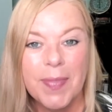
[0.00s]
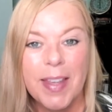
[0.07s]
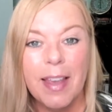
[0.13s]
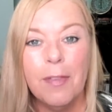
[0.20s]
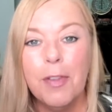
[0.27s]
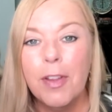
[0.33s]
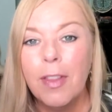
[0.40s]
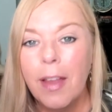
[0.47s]

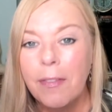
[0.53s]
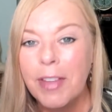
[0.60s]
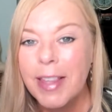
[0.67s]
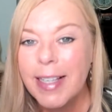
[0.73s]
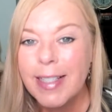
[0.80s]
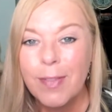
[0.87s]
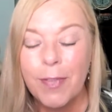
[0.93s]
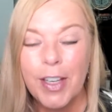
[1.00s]
If you're loving
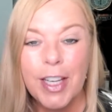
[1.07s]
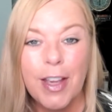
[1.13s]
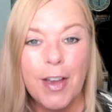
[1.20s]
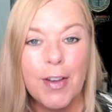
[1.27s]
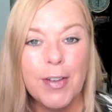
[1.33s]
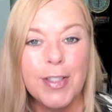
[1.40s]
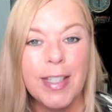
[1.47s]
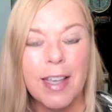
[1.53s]
these
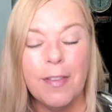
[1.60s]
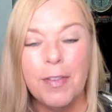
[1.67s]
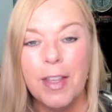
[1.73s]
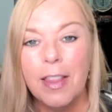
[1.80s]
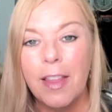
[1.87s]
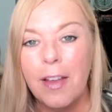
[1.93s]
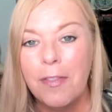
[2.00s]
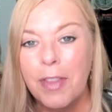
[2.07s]
videos, if
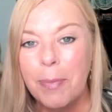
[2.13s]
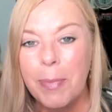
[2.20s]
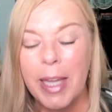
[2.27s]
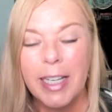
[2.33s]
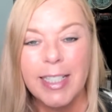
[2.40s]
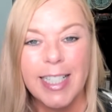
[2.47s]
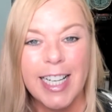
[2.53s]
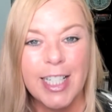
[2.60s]
you love the
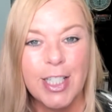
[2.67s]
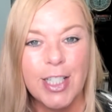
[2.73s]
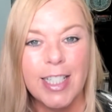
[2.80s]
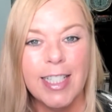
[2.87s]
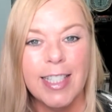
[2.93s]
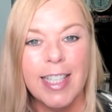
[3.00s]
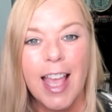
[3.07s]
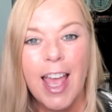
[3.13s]

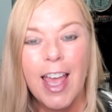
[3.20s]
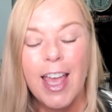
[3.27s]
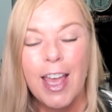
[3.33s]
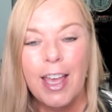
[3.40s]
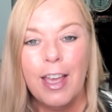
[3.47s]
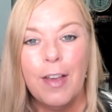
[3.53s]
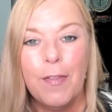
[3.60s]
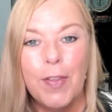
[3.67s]
meditations,
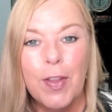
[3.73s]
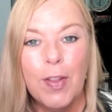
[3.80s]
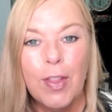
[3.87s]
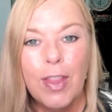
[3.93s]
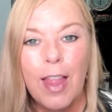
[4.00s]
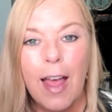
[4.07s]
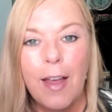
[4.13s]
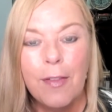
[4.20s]
if you
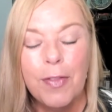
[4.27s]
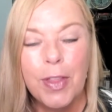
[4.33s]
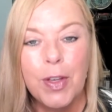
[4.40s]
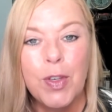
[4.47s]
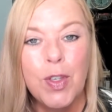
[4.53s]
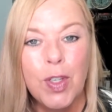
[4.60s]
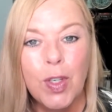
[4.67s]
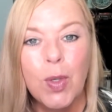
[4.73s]
love the
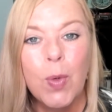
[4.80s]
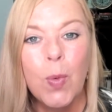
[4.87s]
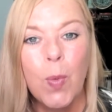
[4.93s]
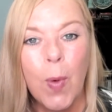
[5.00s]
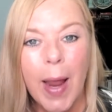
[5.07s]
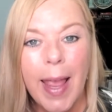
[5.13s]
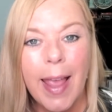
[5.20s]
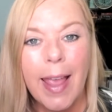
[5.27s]
new
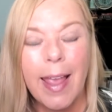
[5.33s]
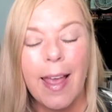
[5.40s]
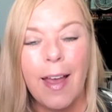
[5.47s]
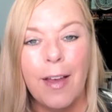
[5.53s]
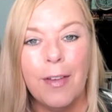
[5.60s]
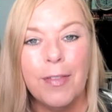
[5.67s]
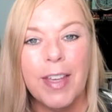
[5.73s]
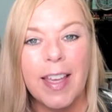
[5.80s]
way
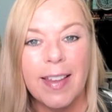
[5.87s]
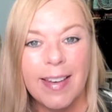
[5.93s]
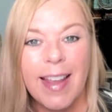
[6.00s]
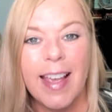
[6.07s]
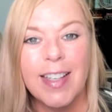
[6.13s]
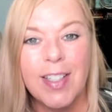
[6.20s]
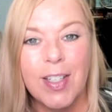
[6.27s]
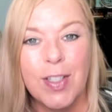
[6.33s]
of
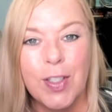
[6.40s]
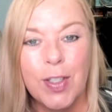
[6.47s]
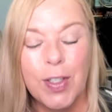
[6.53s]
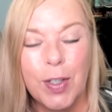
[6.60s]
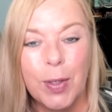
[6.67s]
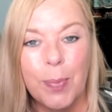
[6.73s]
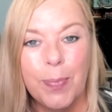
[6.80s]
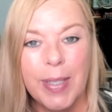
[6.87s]
connecting
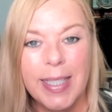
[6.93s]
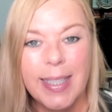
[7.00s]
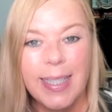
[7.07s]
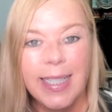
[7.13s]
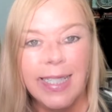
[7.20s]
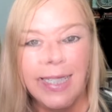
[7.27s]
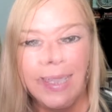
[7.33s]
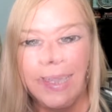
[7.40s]
to your
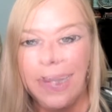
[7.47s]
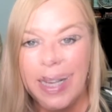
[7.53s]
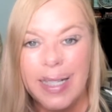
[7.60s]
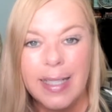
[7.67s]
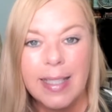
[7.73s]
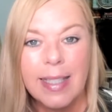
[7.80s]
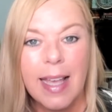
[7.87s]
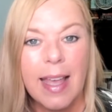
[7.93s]
business
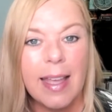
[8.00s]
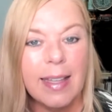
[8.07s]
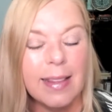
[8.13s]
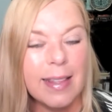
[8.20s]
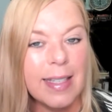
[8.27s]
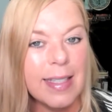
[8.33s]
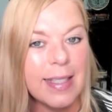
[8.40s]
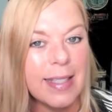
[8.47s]
mindset,
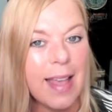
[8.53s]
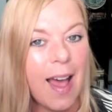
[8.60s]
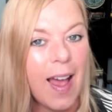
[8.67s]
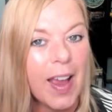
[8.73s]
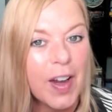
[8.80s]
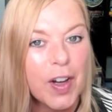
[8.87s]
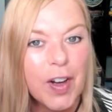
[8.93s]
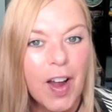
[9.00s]
this
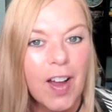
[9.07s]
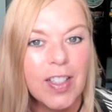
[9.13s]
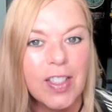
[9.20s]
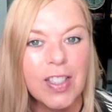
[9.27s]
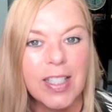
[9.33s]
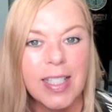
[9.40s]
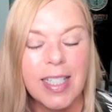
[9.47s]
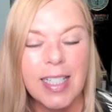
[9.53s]
higher
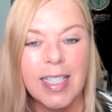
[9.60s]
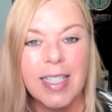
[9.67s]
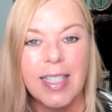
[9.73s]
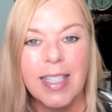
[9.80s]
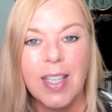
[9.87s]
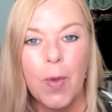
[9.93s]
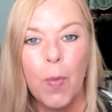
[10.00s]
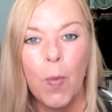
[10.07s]

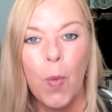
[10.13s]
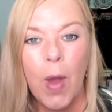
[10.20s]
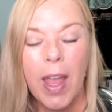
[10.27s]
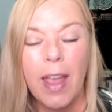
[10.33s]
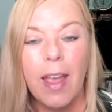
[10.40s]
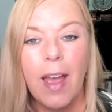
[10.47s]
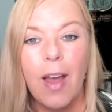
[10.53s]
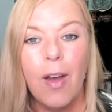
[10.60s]
consciousness
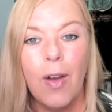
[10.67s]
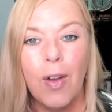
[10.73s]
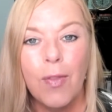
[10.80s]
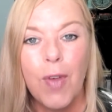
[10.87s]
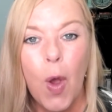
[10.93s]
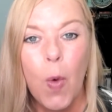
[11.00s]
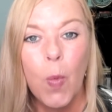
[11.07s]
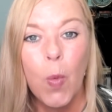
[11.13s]
way
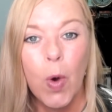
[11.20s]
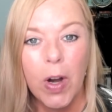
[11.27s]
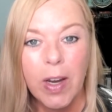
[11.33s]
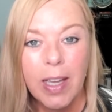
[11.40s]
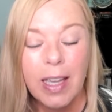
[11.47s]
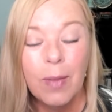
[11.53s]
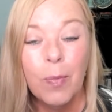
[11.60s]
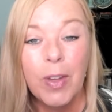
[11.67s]
of
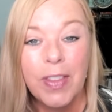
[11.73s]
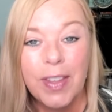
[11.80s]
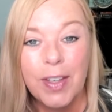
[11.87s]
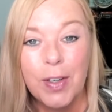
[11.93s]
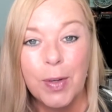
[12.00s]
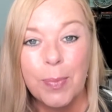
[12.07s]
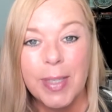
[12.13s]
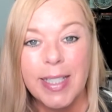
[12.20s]
working
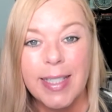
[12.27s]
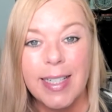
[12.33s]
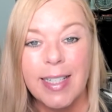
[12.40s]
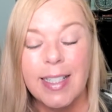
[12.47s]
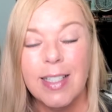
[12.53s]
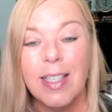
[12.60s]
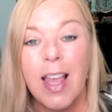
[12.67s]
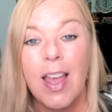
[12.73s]
within your
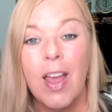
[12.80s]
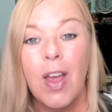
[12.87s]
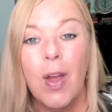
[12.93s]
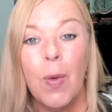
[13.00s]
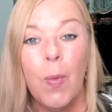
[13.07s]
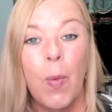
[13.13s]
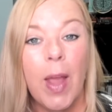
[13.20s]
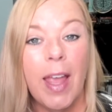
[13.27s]
business,
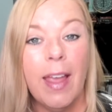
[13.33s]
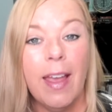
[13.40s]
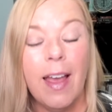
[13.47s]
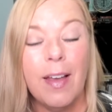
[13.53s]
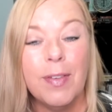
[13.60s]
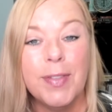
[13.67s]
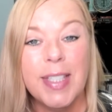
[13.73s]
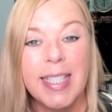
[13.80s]
way
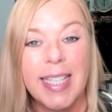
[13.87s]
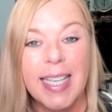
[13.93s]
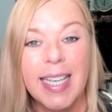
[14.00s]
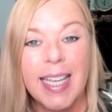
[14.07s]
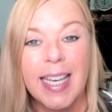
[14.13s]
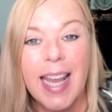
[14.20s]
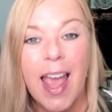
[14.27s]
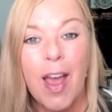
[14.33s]
of
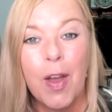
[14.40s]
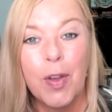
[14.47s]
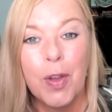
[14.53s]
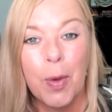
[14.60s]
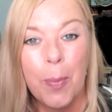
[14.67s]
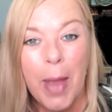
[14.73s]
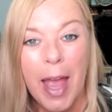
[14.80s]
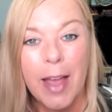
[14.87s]
seeking out
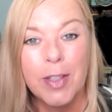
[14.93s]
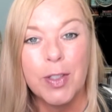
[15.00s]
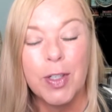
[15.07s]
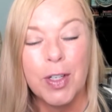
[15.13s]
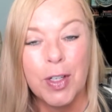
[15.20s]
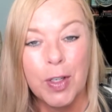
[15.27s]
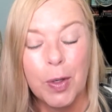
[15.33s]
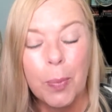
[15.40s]
your
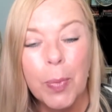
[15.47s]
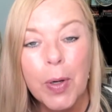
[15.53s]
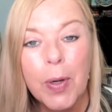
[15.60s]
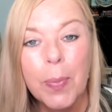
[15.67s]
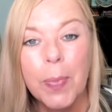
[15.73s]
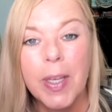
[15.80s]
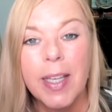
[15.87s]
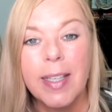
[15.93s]
passion and your
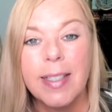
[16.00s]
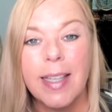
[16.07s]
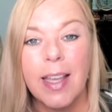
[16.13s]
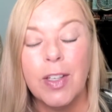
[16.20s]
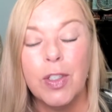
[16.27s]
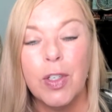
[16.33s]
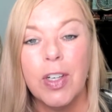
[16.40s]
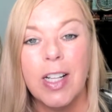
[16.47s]
purpose
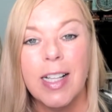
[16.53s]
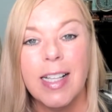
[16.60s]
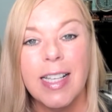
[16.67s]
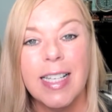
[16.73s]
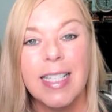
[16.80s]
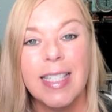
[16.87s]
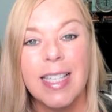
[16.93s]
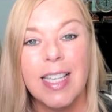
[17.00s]
and turning
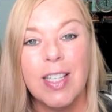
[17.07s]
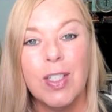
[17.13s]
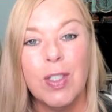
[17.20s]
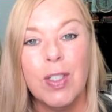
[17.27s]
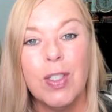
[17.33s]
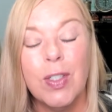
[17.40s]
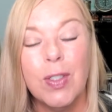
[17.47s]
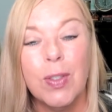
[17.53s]
this
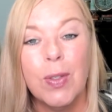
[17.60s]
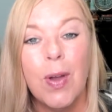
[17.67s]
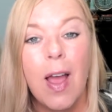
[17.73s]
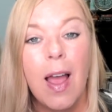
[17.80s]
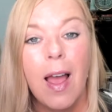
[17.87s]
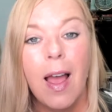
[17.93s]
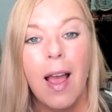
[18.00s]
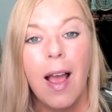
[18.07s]
into
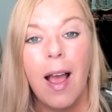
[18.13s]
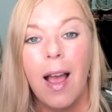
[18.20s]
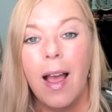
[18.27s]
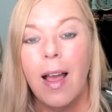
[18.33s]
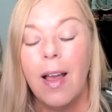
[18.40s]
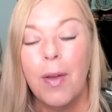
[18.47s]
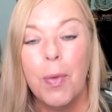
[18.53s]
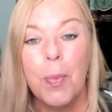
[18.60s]

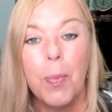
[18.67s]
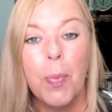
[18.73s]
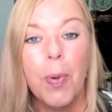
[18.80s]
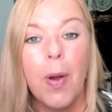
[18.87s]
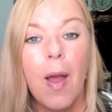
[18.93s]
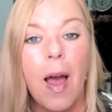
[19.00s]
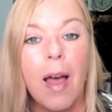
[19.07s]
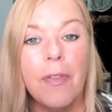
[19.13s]
a
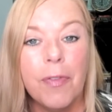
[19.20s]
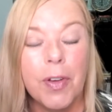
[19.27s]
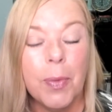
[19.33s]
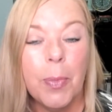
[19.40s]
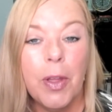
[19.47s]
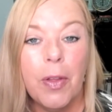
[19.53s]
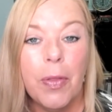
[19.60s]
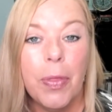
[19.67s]

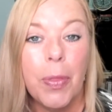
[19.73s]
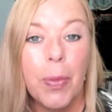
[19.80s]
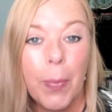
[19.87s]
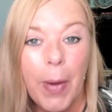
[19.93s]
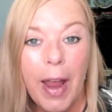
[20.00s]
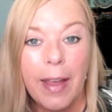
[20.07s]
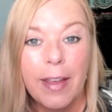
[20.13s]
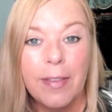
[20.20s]
profitable,
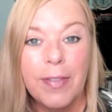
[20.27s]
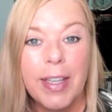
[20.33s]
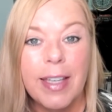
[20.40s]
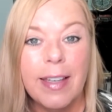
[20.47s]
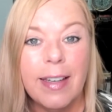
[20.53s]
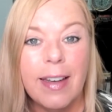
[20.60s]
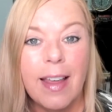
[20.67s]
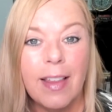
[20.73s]

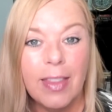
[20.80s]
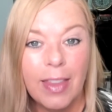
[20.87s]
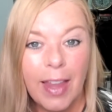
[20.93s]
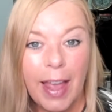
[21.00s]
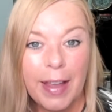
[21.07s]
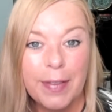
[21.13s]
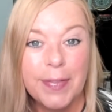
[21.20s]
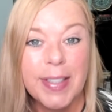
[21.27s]
thriving
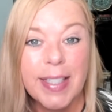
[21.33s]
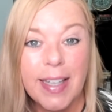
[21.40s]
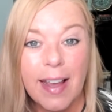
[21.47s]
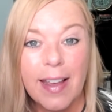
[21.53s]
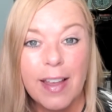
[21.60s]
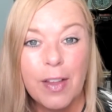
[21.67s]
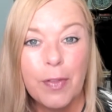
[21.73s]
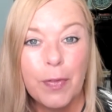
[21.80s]

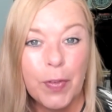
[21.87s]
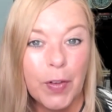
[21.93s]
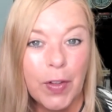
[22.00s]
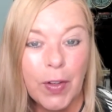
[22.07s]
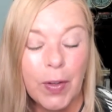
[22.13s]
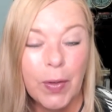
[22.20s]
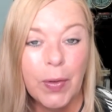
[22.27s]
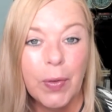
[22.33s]
lifestyle for
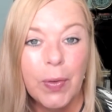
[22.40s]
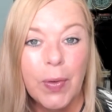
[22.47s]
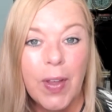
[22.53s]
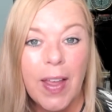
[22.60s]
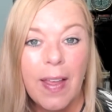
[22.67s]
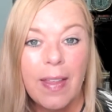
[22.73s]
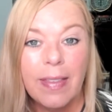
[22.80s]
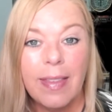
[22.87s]
you,
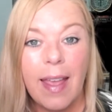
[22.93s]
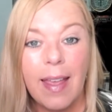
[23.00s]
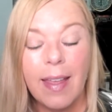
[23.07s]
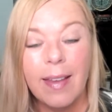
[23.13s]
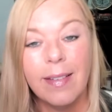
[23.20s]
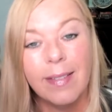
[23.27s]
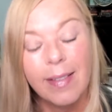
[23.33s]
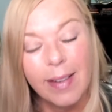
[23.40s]

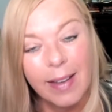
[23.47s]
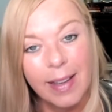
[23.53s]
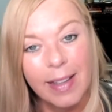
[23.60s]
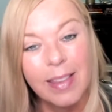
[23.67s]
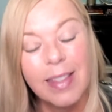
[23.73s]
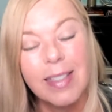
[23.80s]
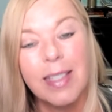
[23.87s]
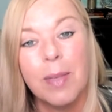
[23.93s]
then
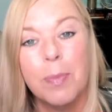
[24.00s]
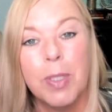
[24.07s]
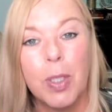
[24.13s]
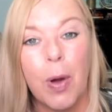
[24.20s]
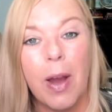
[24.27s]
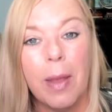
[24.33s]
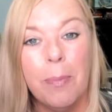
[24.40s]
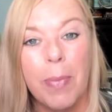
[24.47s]
hit the
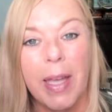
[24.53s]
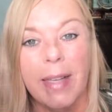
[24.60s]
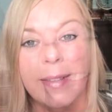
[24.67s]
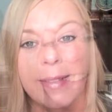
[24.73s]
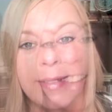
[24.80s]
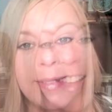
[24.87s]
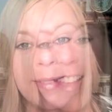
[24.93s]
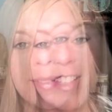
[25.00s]
subscribe
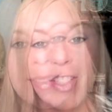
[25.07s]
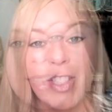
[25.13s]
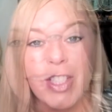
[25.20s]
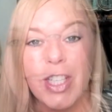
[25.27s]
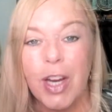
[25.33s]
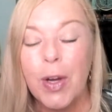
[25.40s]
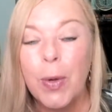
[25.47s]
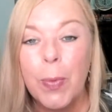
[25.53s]
button.
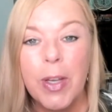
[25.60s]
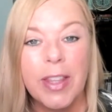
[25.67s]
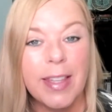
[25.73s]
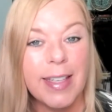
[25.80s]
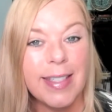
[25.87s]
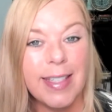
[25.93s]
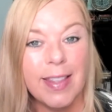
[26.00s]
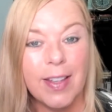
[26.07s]
Share with
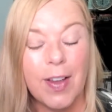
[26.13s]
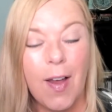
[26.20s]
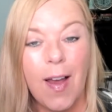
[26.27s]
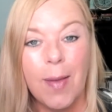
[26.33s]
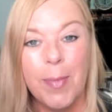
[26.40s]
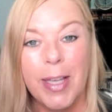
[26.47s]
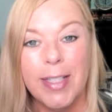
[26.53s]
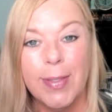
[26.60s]
us in the
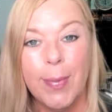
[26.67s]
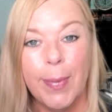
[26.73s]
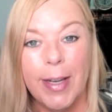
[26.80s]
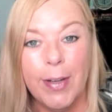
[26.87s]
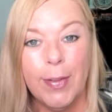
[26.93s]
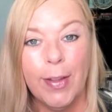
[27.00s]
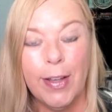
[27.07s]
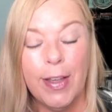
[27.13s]
comments what
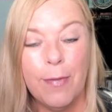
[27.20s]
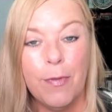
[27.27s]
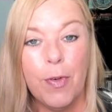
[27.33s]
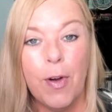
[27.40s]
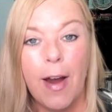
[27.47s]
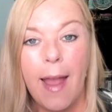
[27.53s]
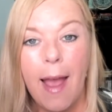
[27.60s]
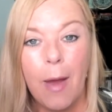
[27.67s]
you're looking
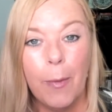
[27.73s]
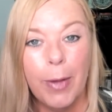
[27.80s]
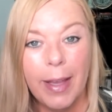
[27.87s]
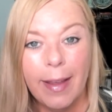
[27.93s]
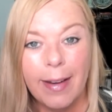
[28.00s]
for, how we can